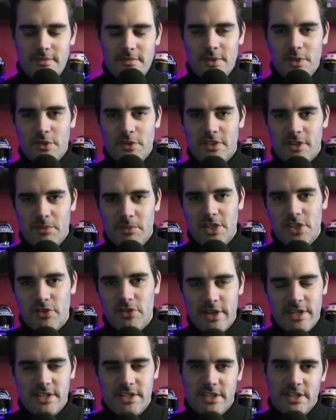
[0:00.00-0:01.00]
with some
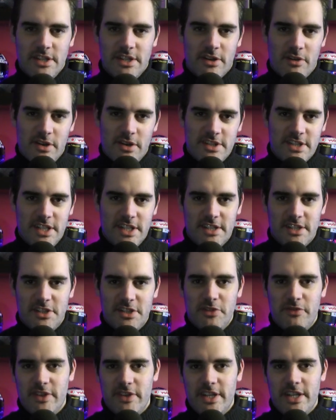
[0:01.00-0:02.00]
interest. You know, I see the
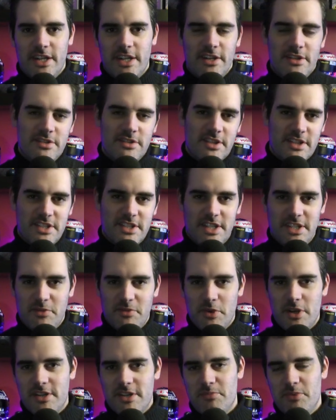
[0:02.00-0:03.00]
new videos, I see
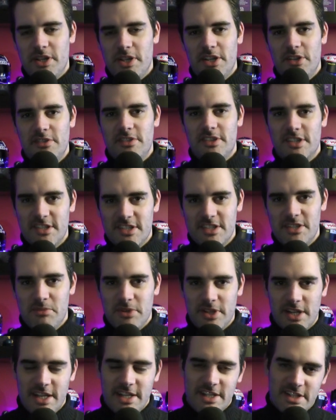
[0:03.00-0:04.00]
where it's being used in a
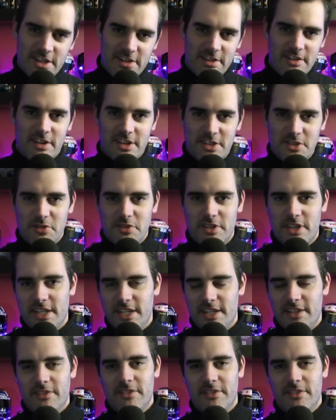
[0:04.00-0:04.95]
simulator. I saw the